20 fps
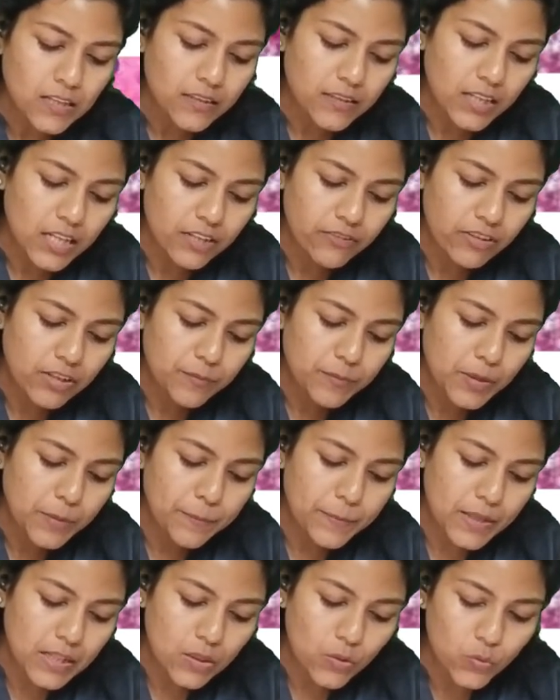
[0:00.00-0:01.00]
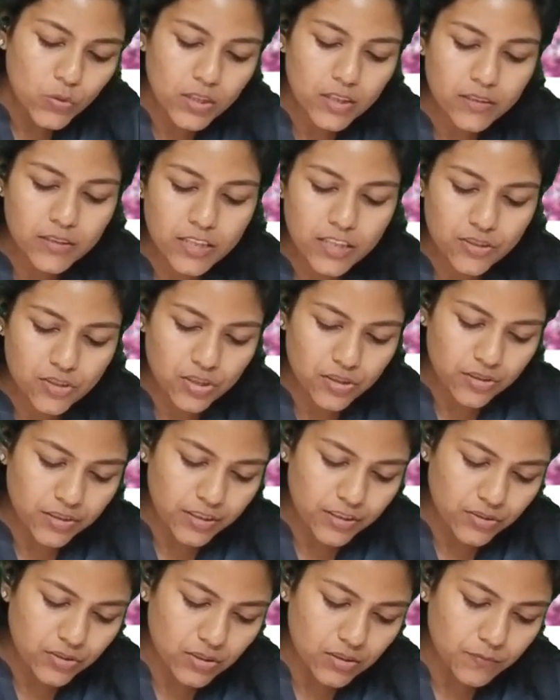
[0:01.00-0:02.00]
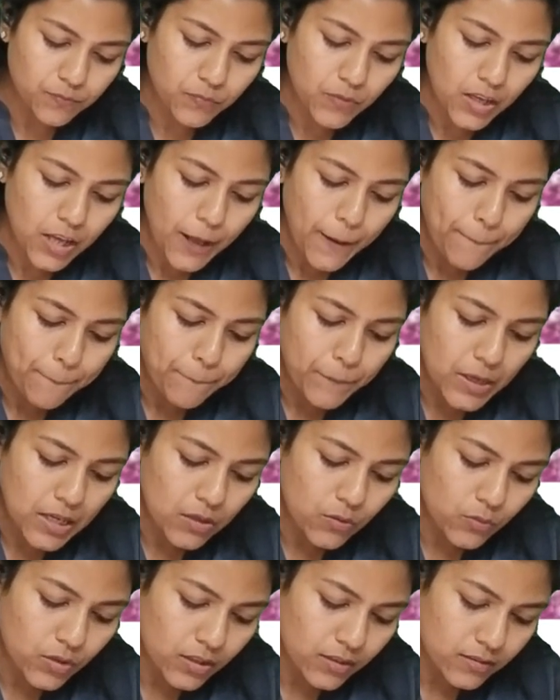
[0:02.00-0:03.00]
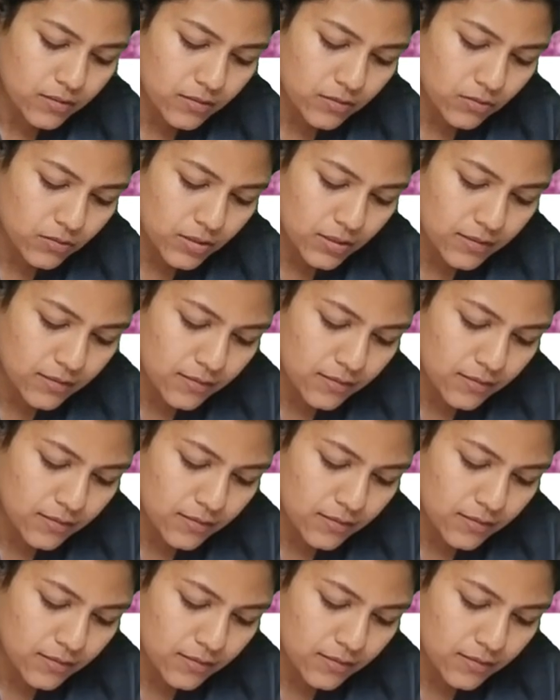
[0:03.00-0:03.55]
There will be ballooning degeneration. Ballooning. So this